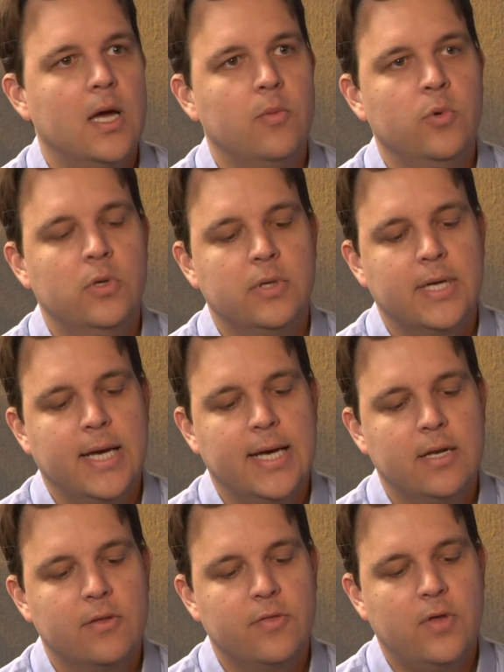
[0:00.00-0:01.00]
We look
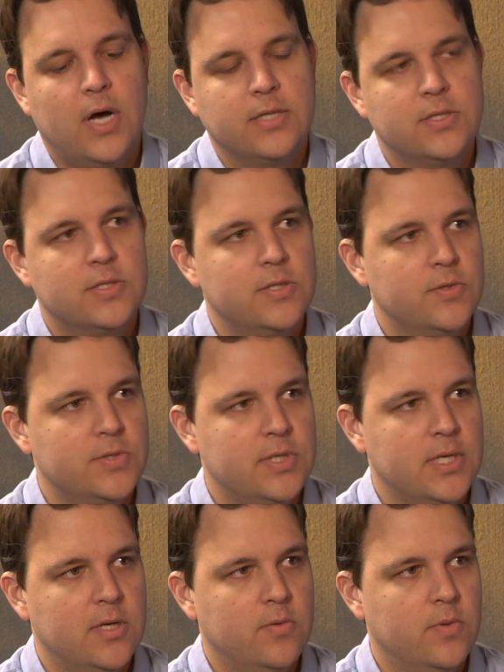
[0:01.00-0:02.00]
at thoughts
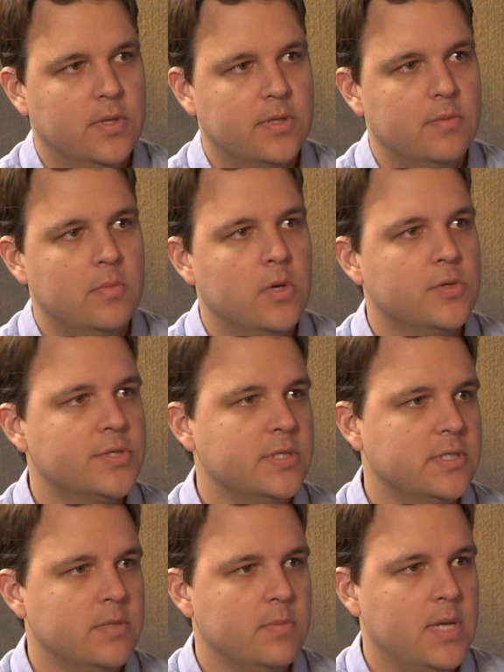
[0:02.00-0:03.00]
associated with
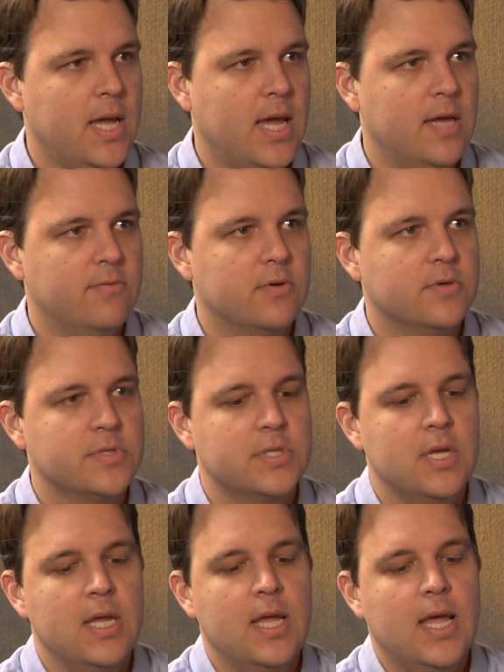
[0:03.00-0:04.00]
emotions and behaviors,
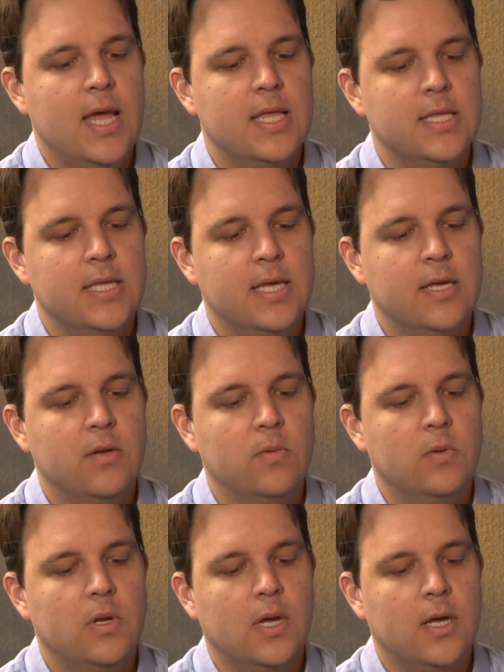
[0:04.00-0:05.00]
and
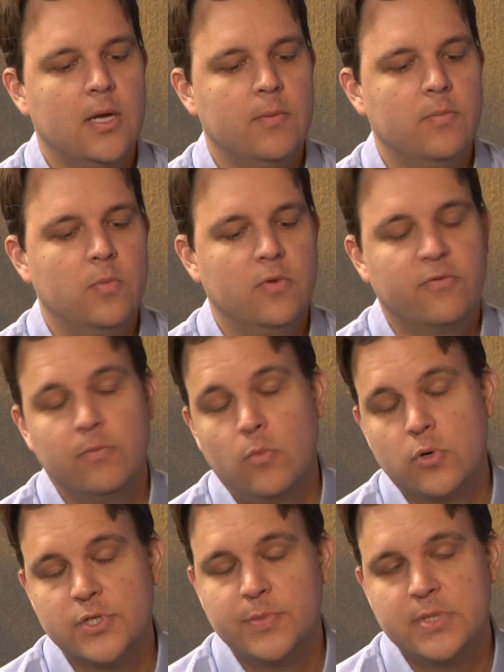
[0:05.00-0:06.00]
then
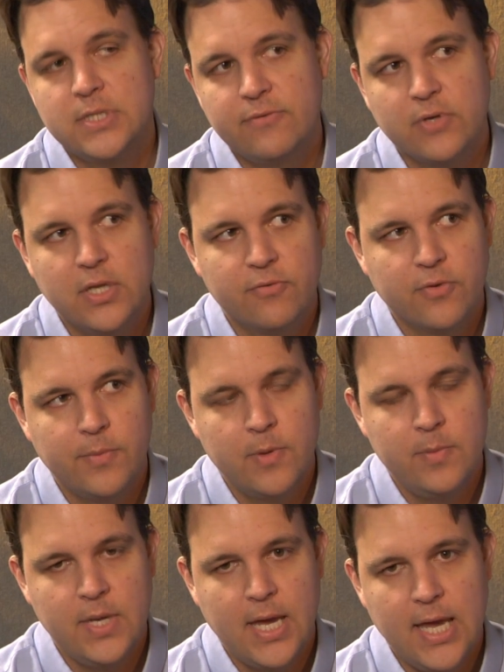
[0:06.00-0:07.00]
more specifically from the
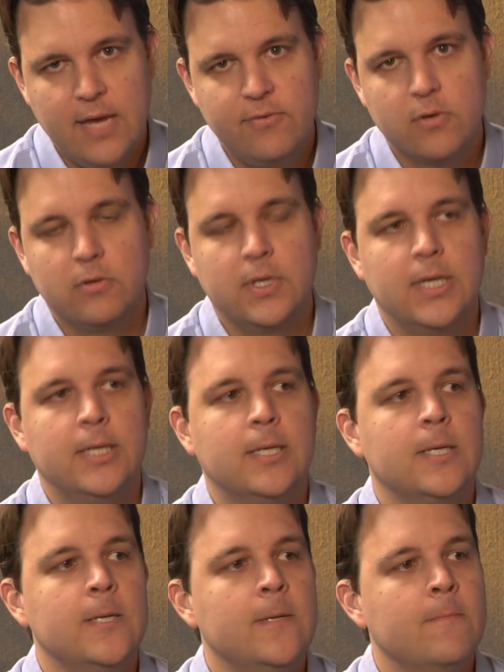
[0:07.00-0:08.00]
behavioral end,
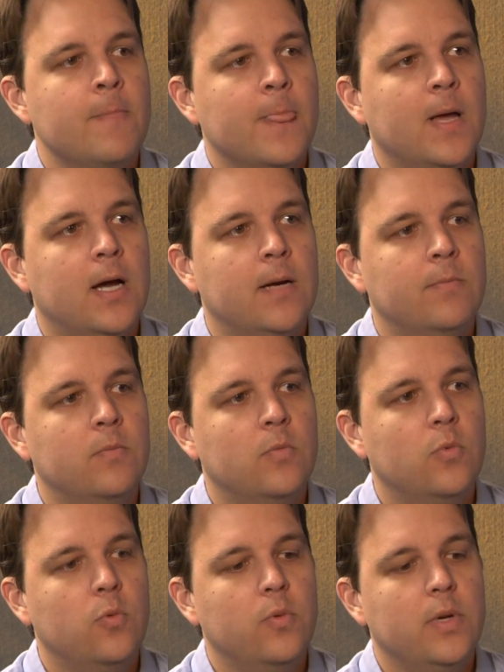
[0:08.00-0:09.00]

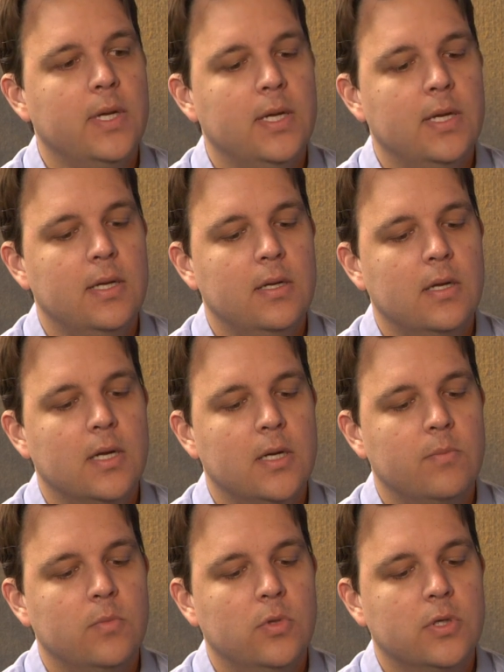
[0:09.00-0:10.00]
we
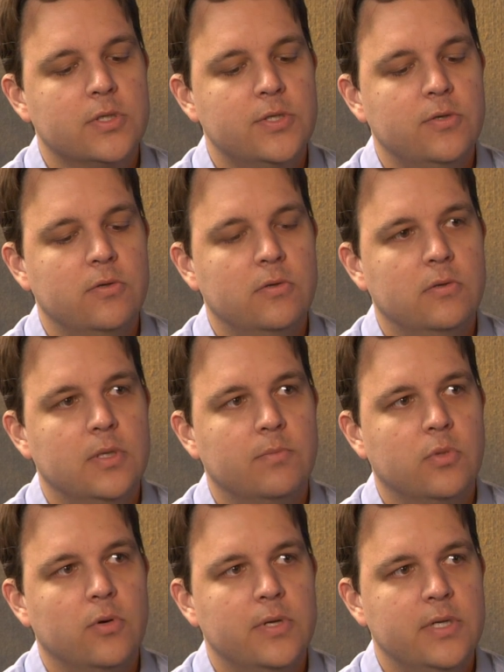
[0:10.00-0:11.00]
look to
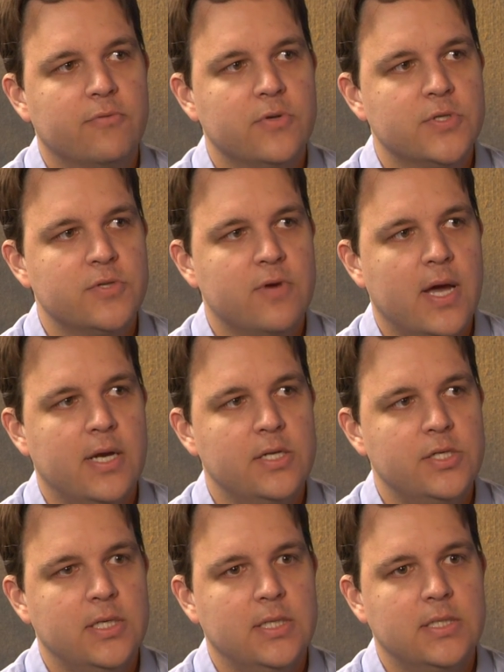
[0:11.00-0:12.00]
employ different
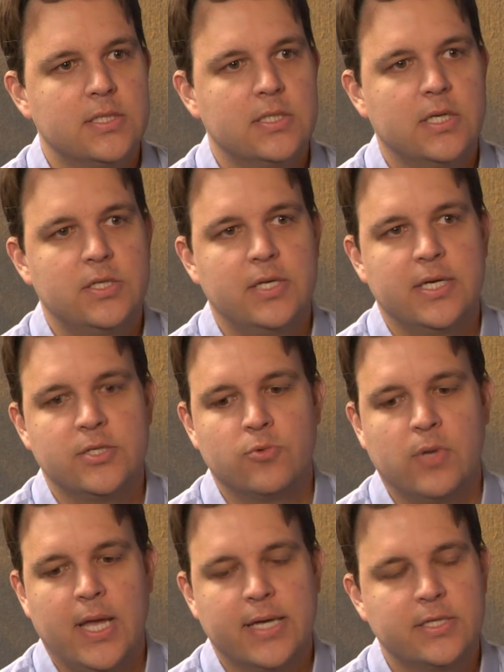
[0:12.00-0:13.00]
strategies such as
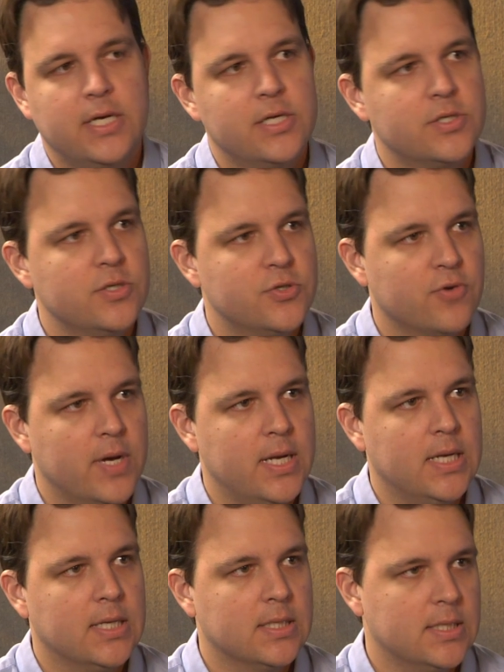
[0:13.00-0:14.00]
relaxation
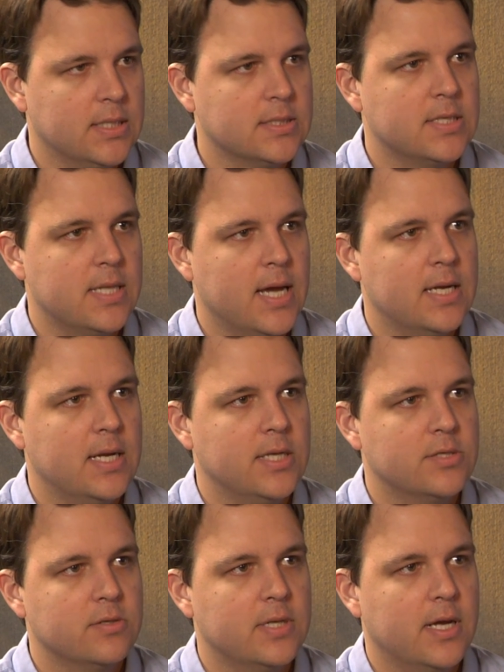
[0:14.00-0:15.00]
training and things of that
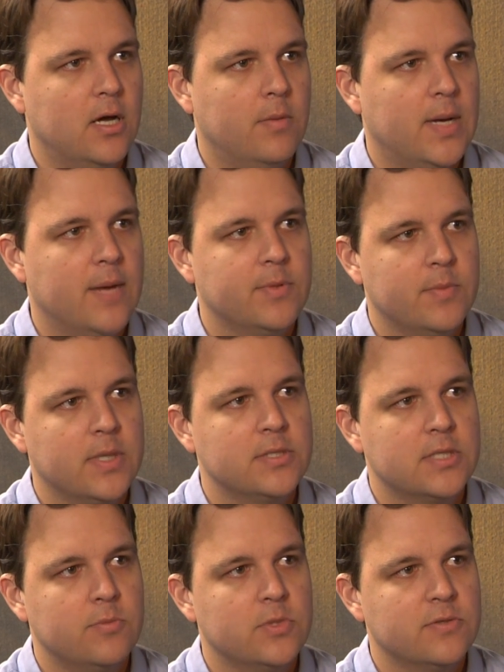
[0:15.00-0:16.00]
nature to help optimize
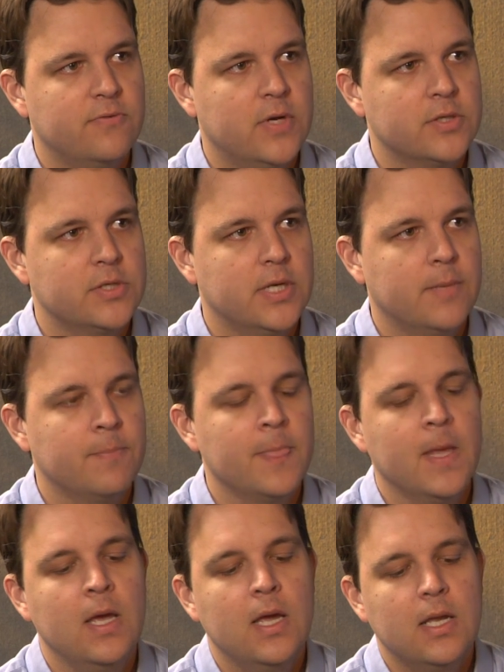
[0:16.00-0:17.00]
someone's functioning.
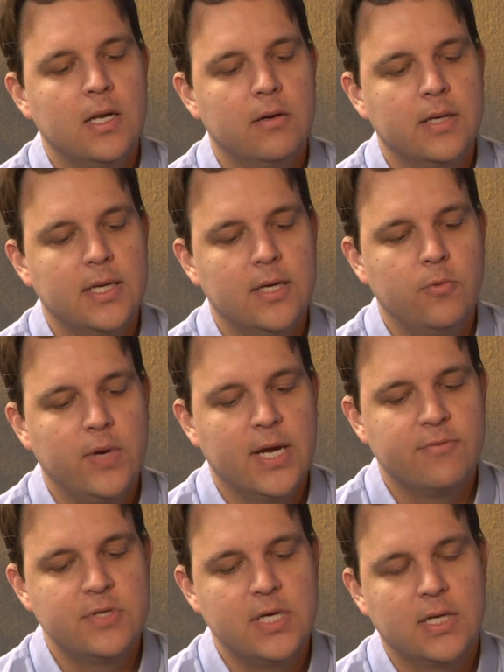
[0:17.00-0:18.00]
Now again, we
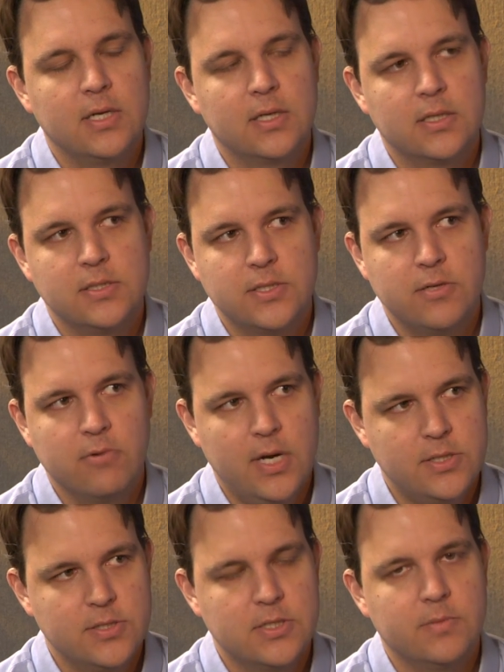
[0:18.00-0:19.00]
have to take into
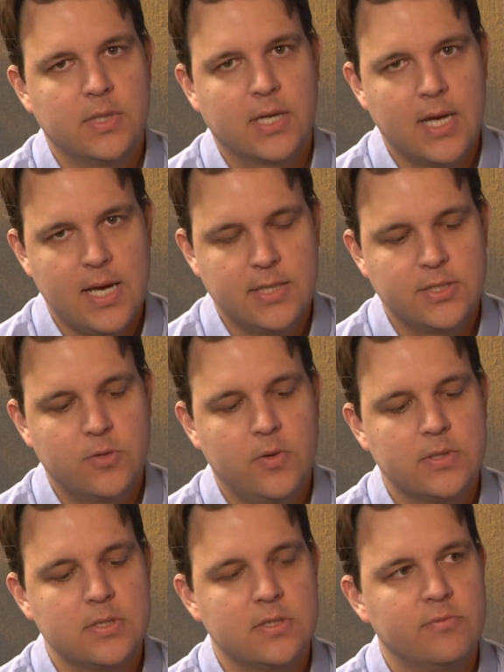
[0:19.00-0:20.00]
consideration some of the
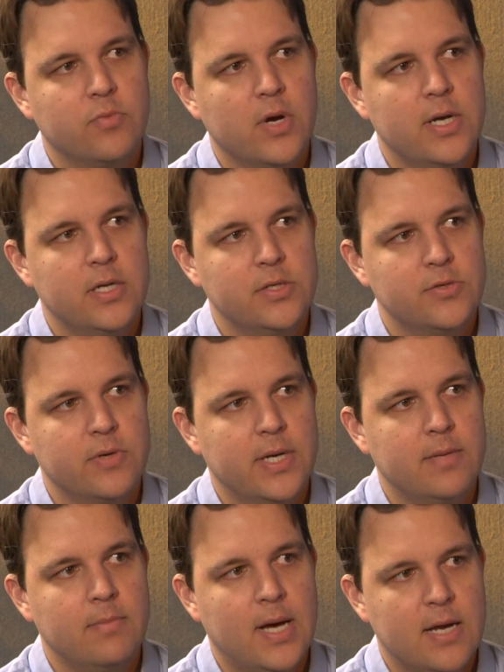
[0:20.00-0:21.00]
consequences of brain injury
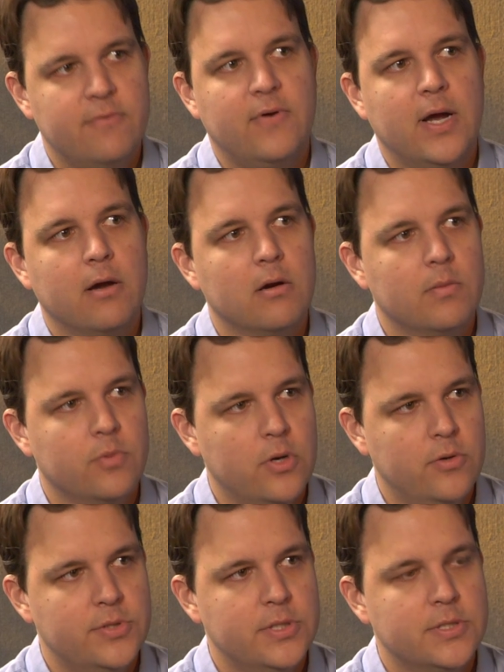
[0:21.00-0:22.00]
and modify our
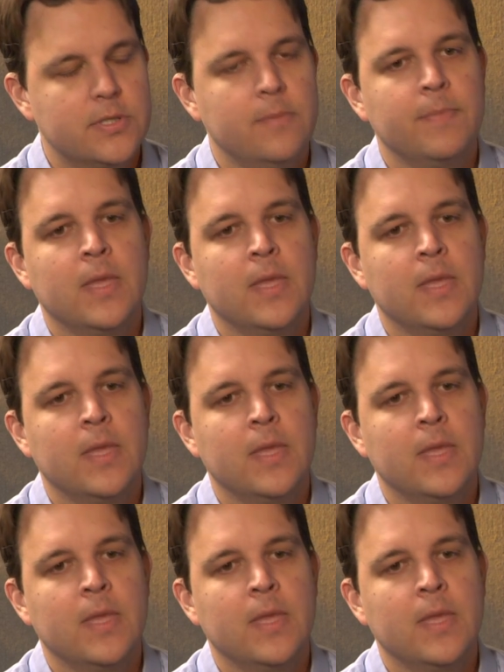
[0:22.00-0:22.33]
approaches.